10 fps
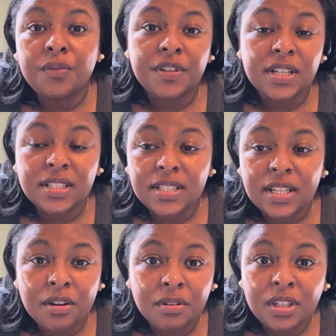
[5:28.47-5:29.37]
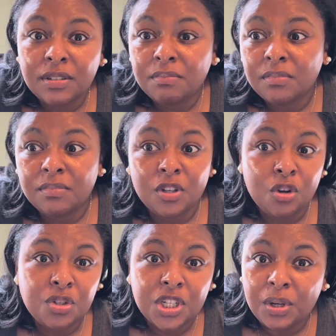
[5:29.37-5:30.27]
If it doesn't sound good,
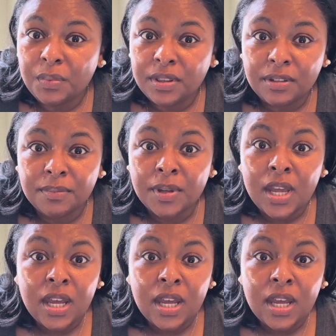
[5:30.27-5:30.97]
negotiate with them.